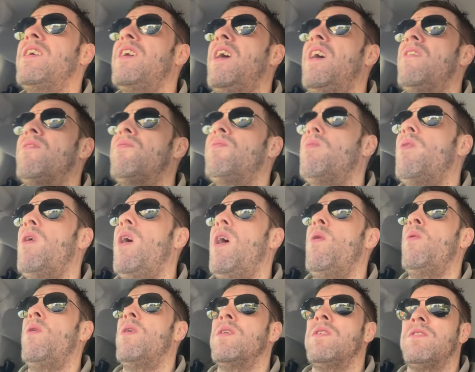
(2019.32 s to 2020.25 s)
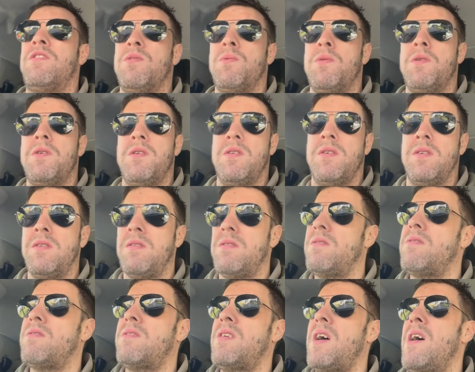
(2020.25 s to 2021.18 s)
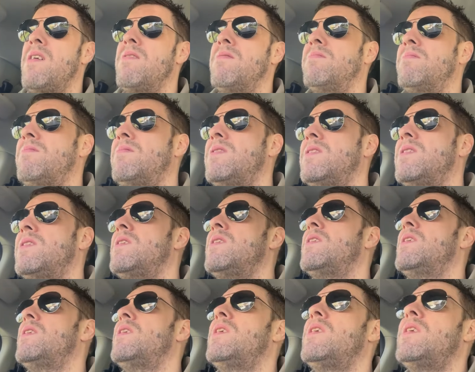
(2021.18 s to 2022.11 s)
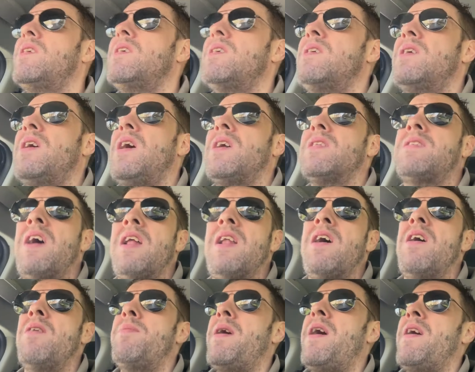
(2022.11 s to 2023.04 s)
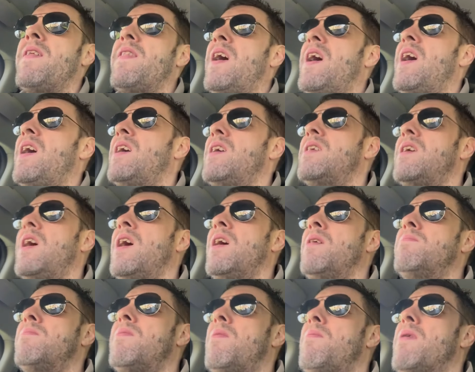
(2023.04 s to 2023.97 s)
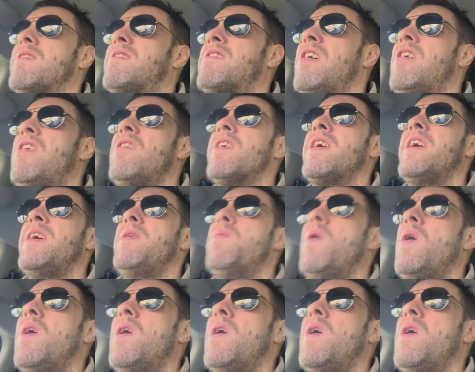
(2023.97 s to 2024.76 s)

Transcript: of what I wanted to earn, so I don't know about that. My target,